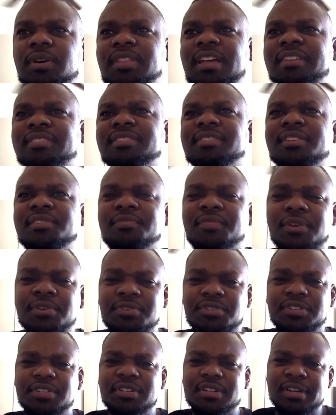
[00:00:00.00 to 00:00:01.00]
Well, that's their
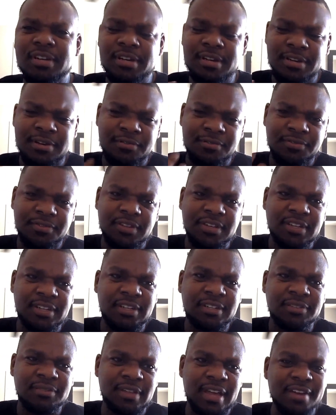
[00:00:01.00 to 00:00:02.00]
version of
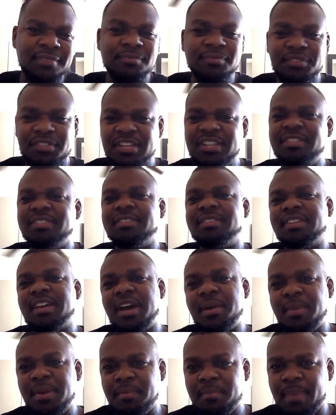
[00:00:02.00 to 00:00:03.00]
like Jesus
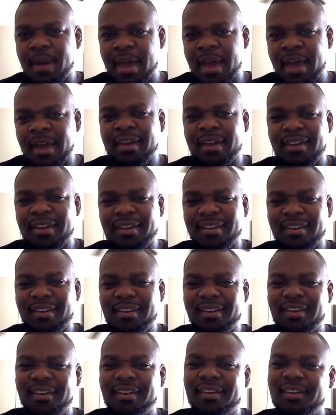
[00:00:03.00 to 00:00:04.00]
coming back,
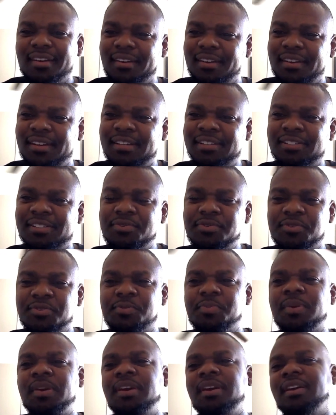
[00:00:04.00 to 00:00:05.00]
so to
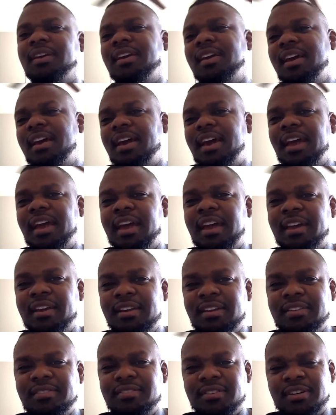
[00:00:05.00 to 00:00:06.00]
speak.
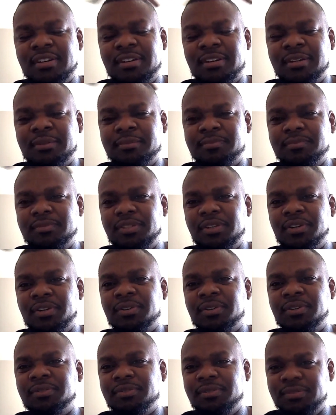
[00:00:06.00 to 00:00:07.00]
And he's,
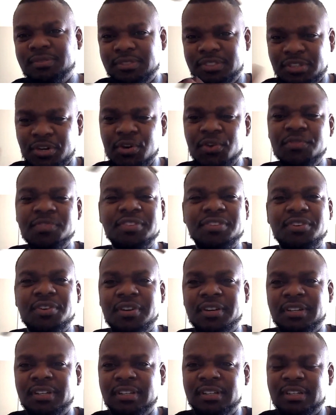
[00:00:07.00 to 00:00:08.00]
Jehovah's
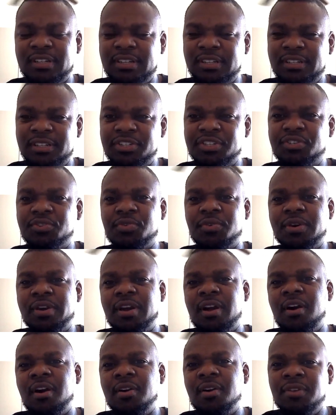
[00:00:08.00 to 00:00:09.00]
going to
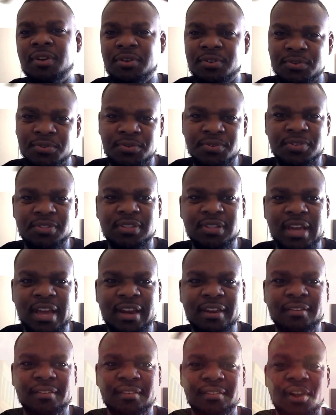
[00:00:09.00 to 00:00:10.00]
destroy all
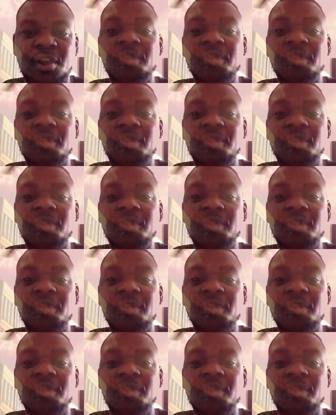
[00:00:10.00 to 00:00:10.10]
the